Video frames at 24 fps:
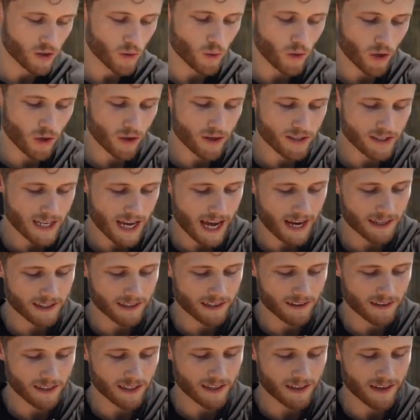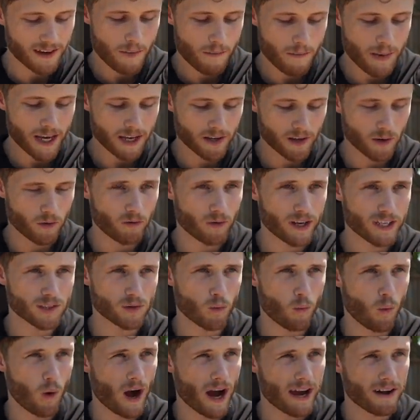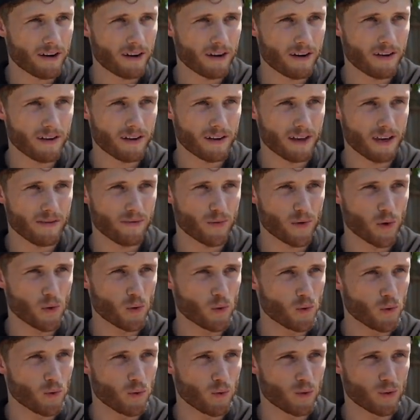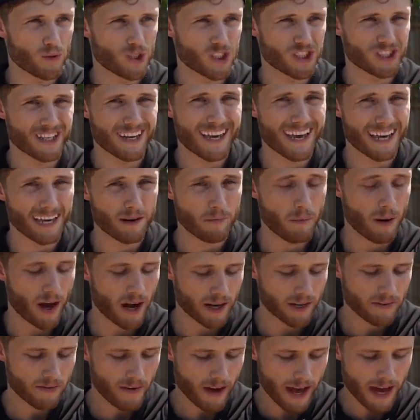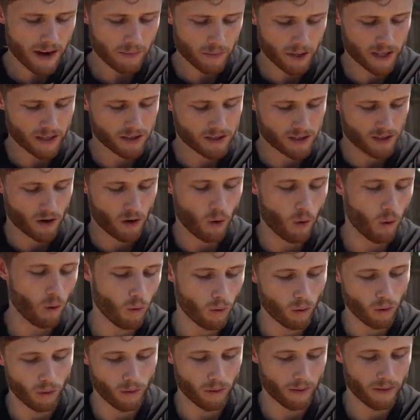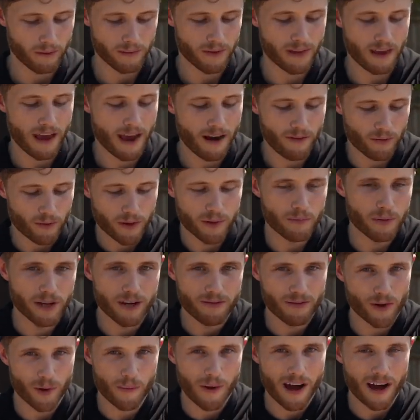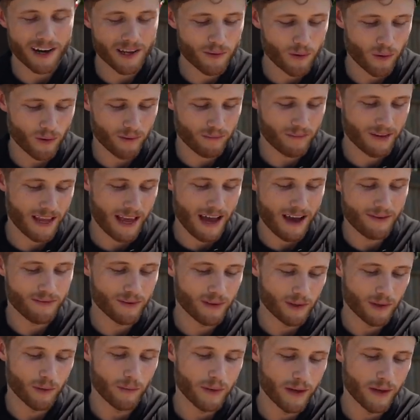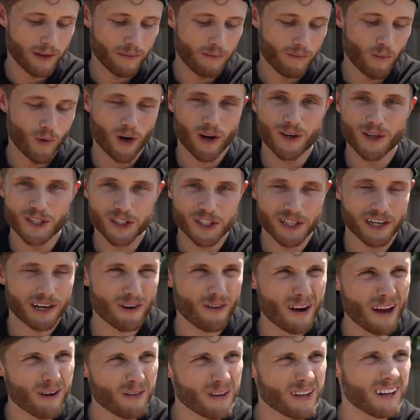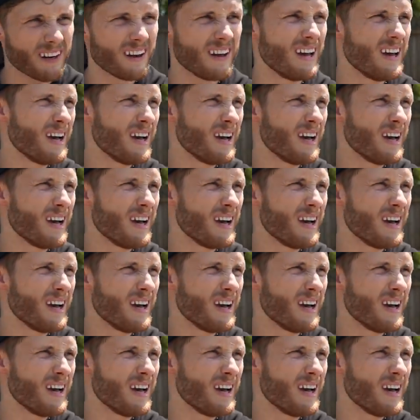You could technically make your wrist wider if you just gain body fat, because your whole, every bit of your body will have a little bit more cushioning around it.